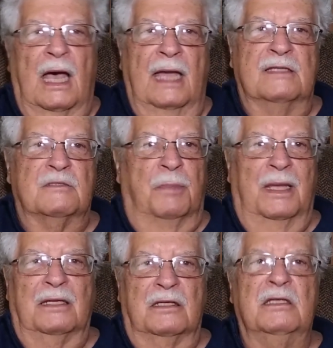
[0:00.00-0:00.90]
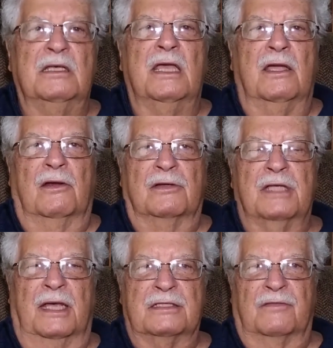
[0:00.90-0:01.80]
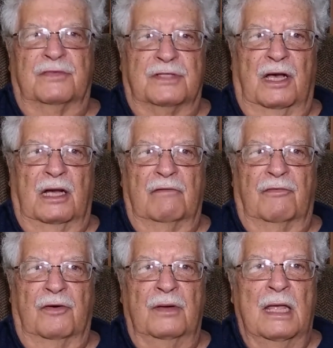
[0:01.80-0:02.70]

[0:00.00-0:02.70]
I spent years as a photographer.